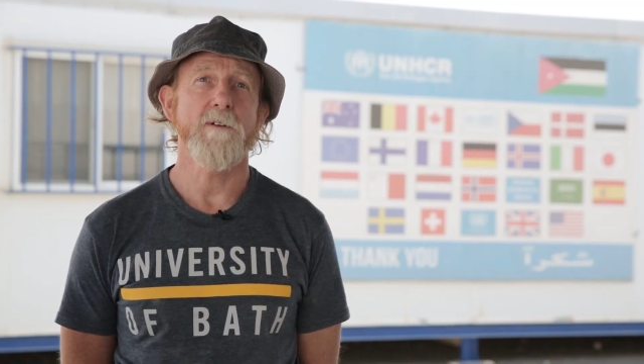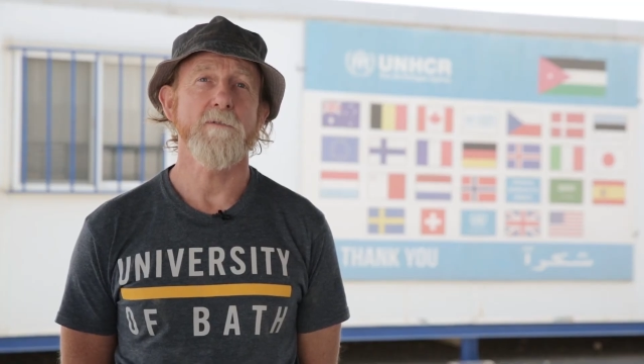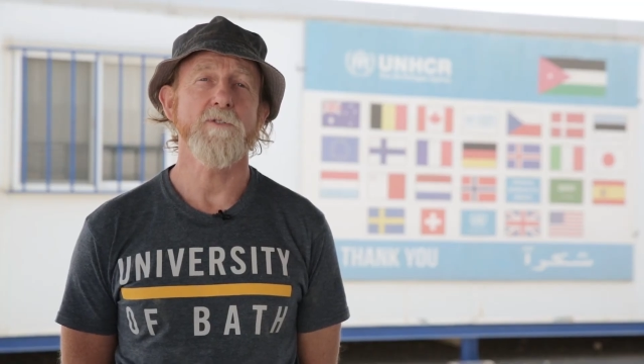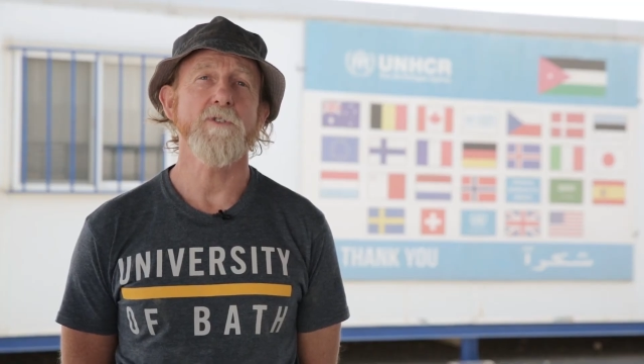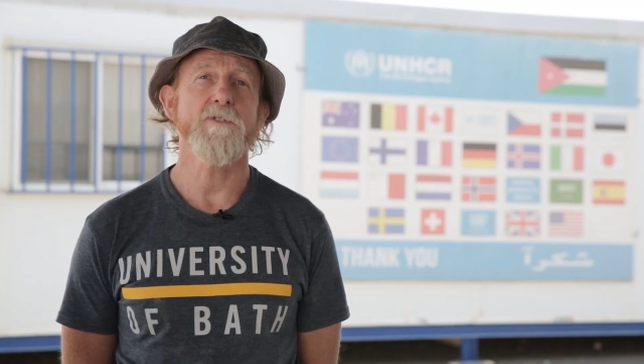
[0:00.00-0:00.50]

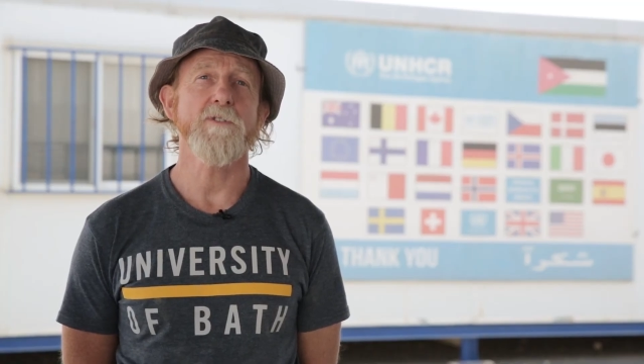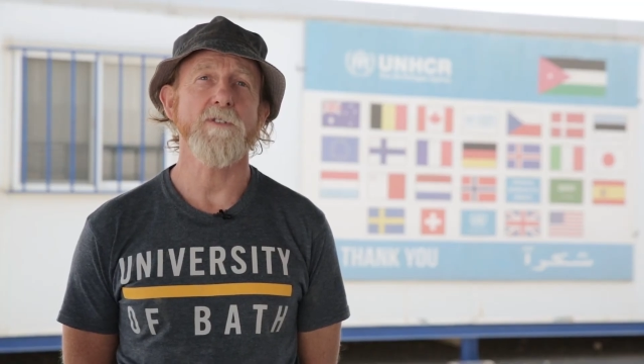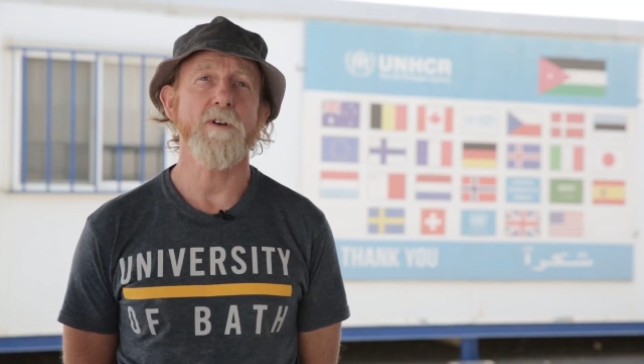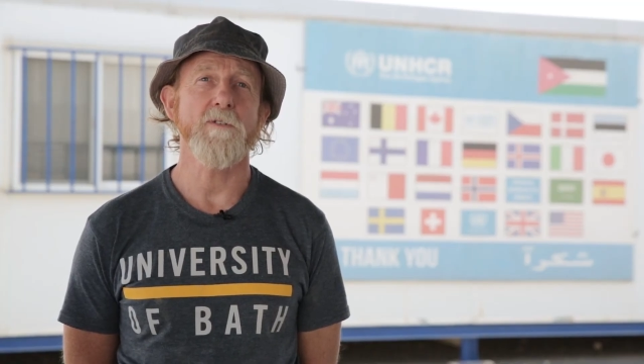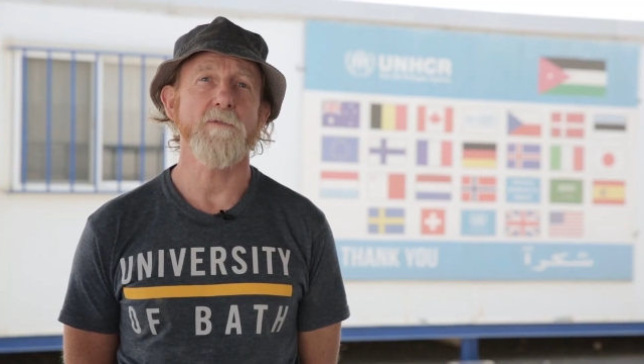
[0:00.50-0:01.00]
reducing
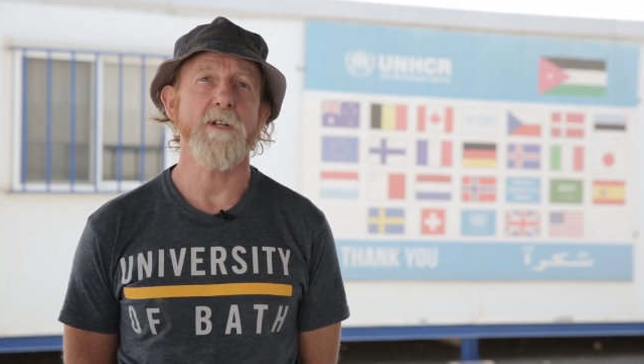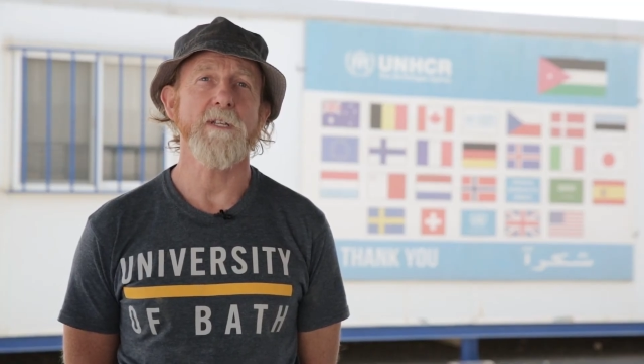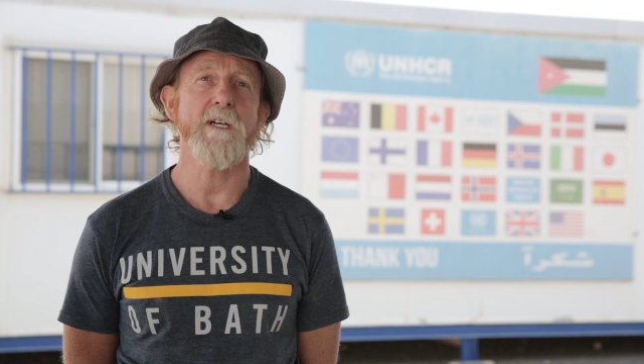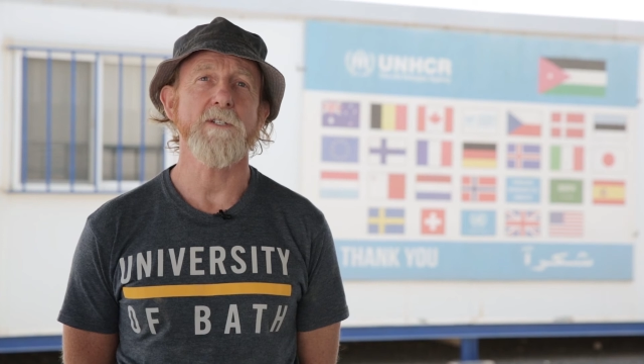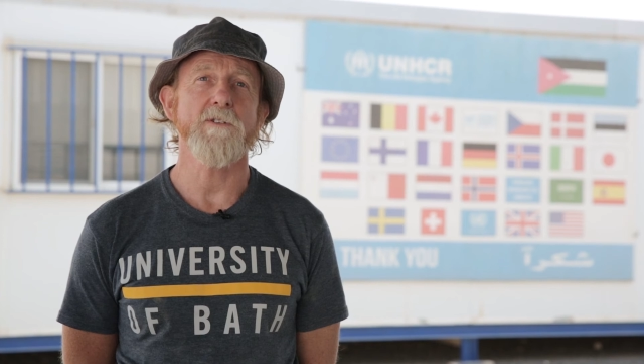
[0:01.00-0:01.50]
solar
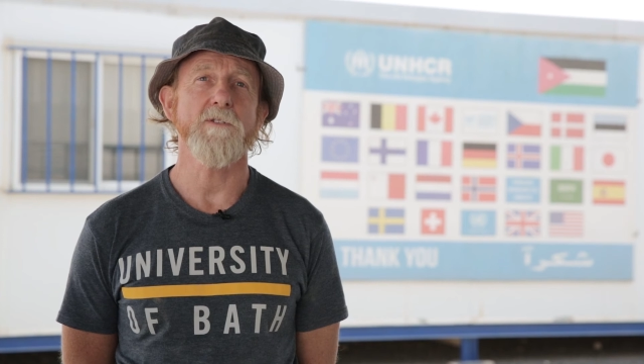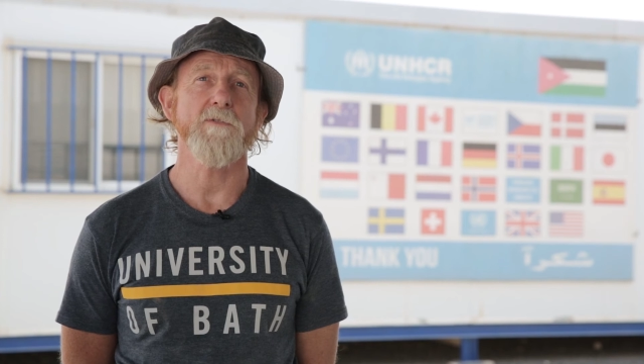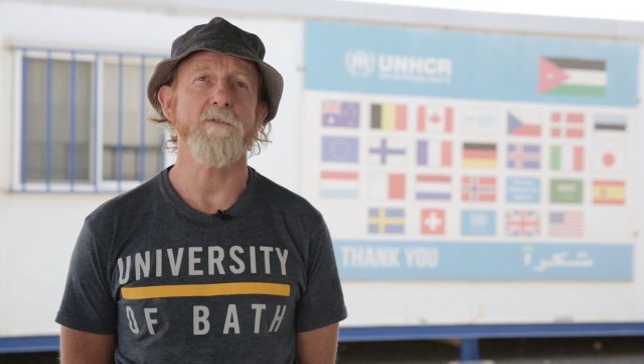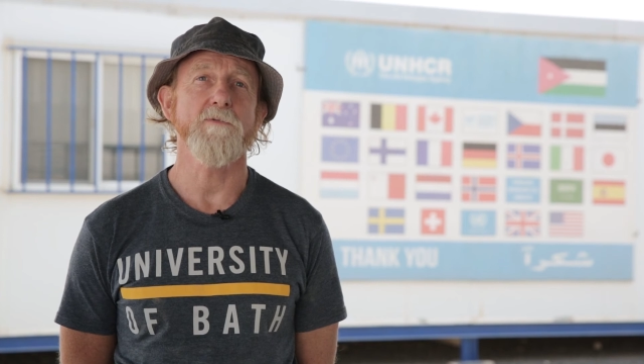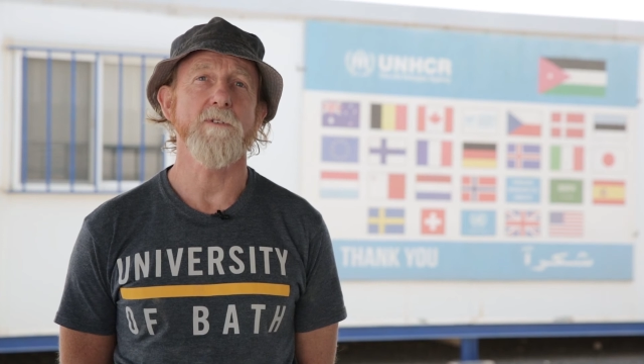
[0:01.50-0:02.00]
radiation
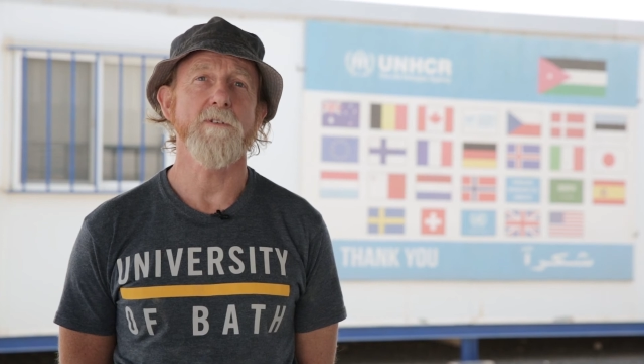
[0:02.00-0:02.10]
through